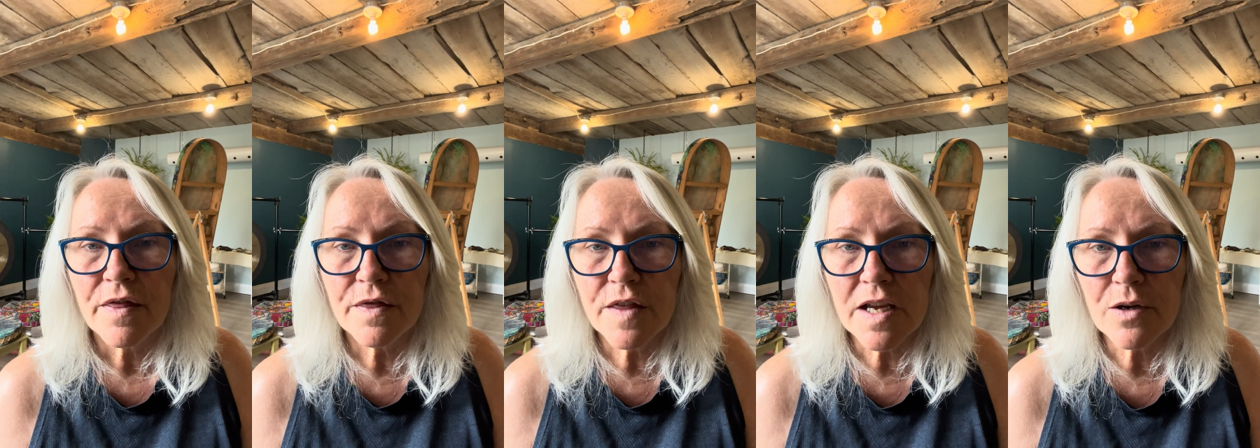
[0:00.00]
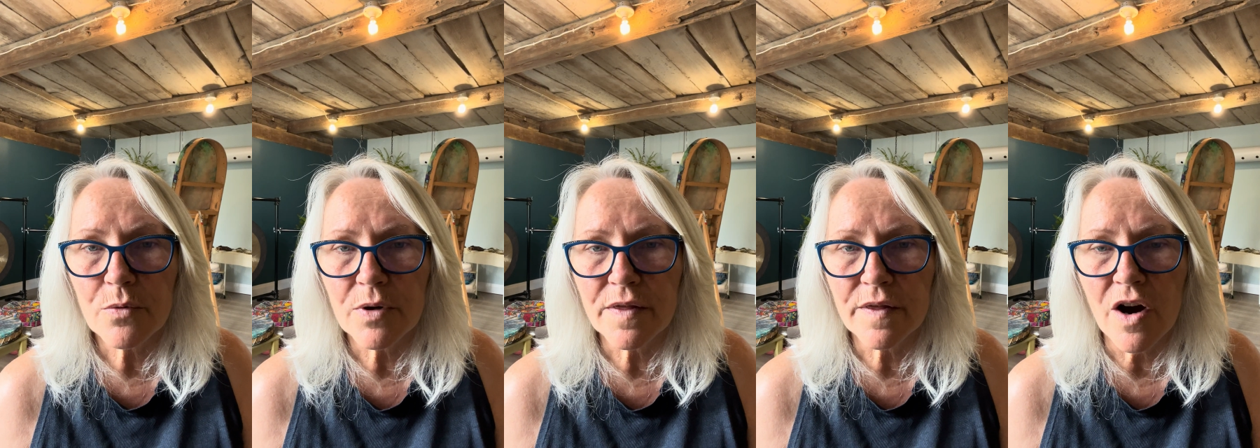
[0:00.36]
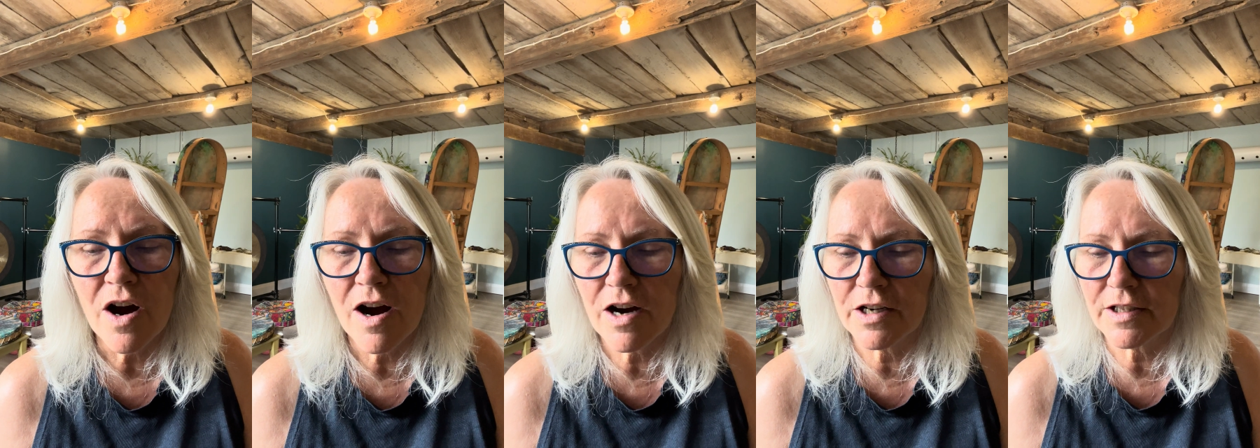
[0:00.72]
Think with the
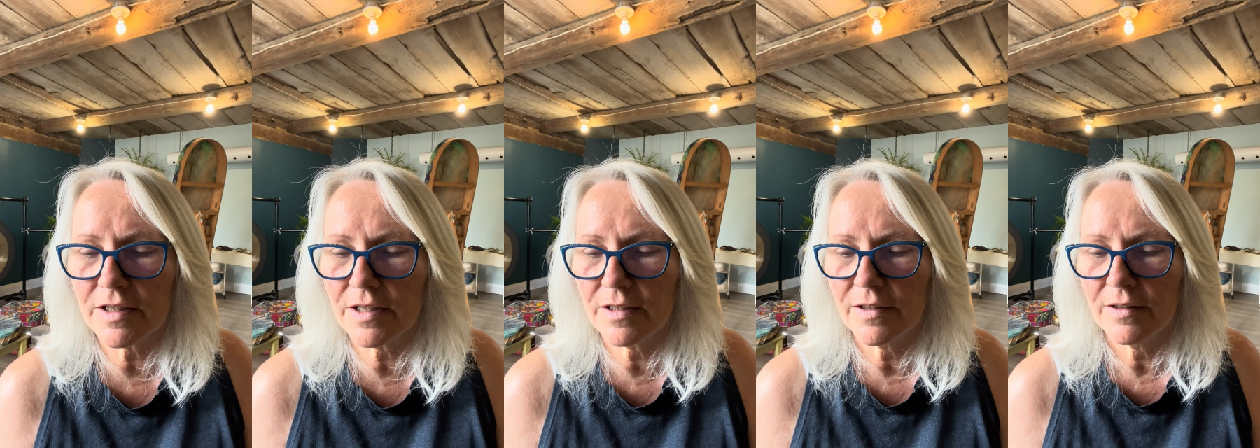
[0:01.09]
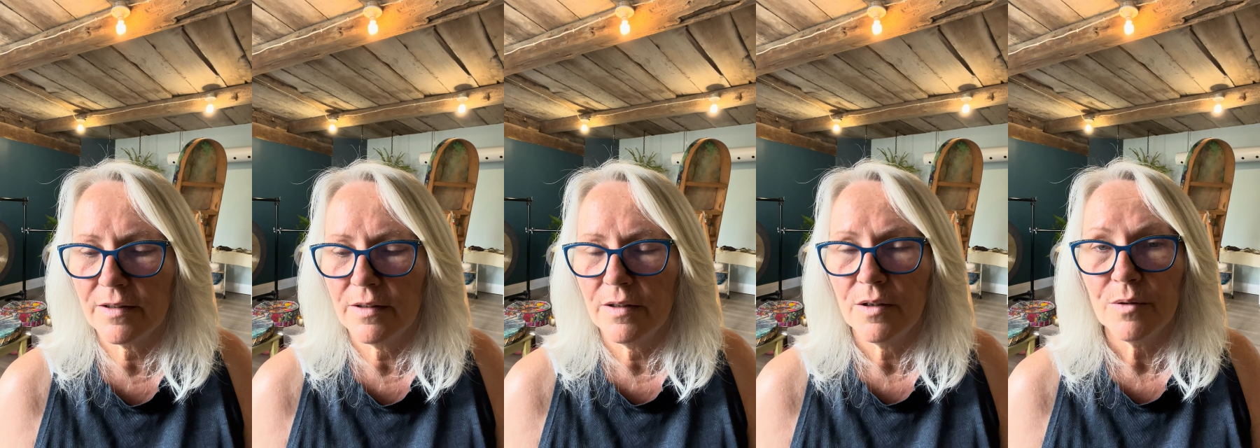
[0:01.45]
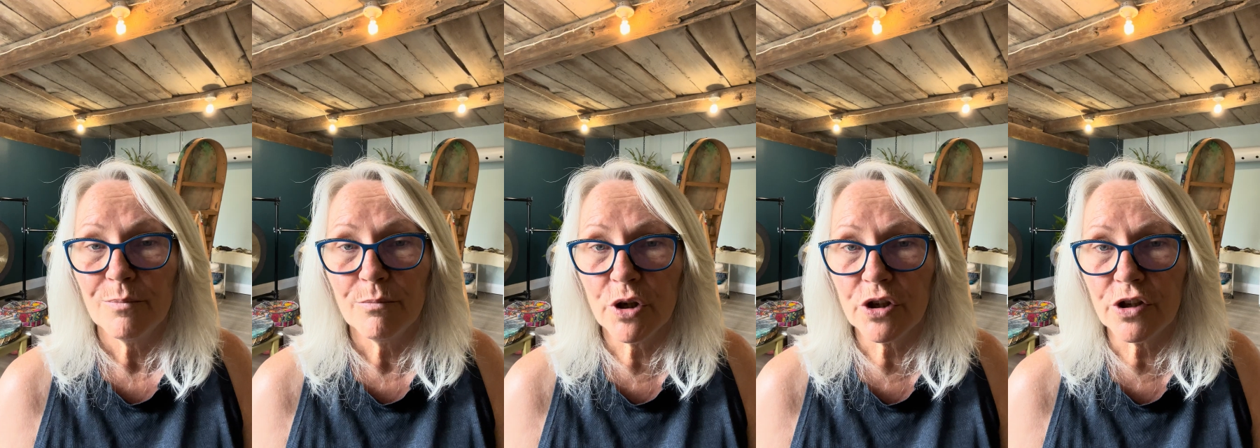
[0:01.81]
heart,
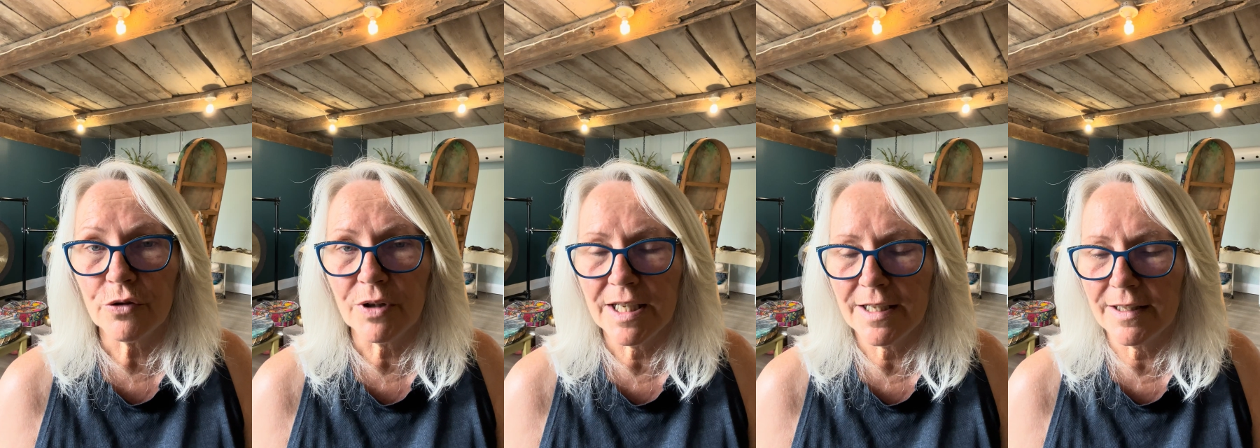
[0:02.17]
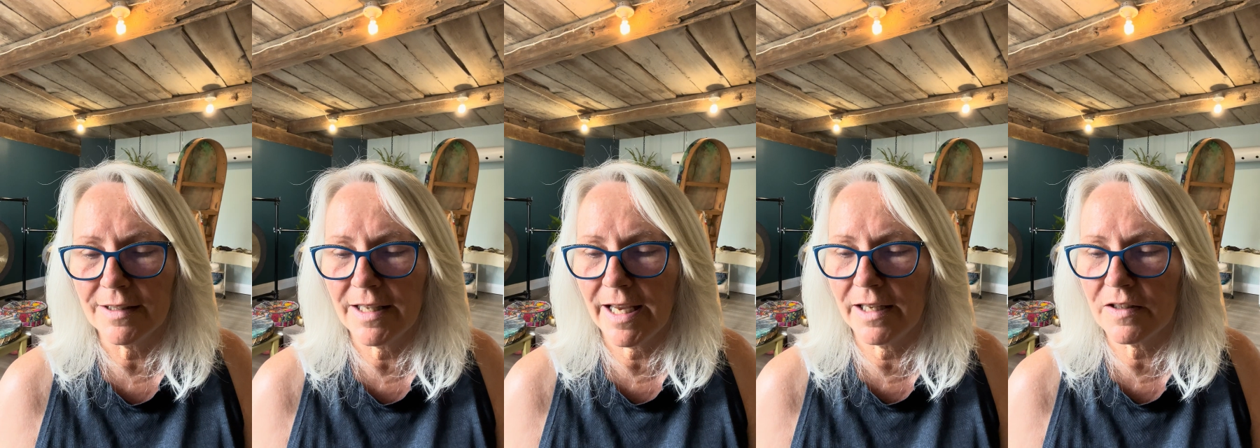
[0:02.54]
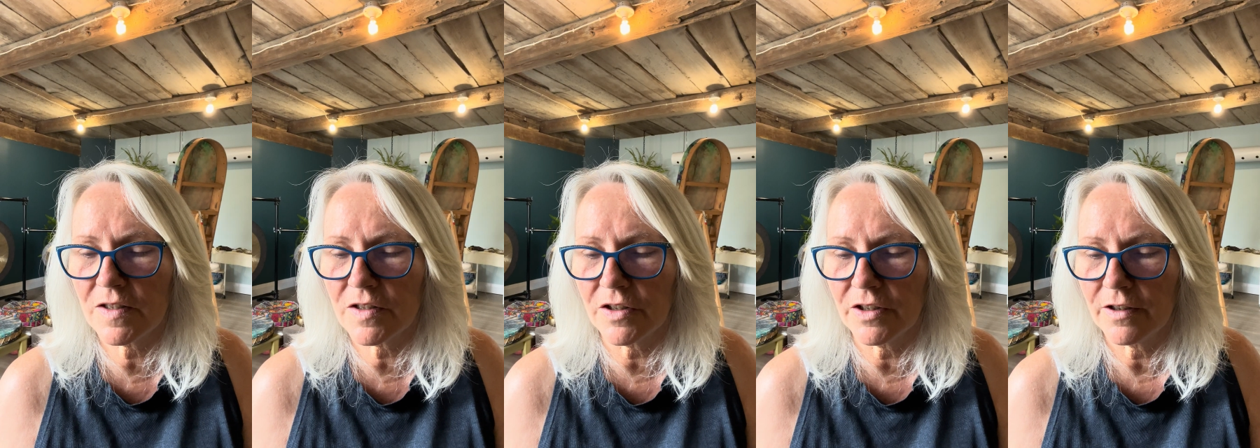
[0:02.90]
Mercury in
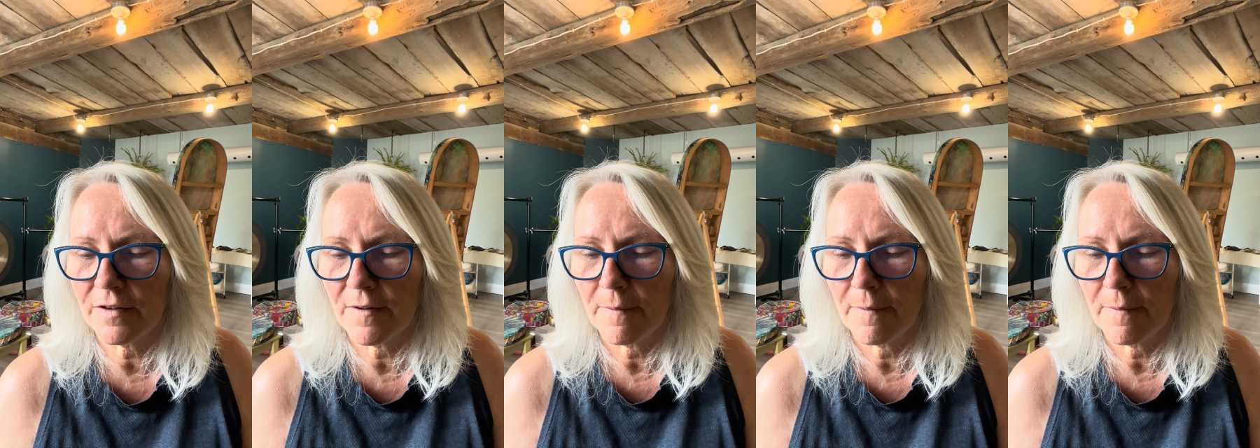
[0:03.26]
Cancer.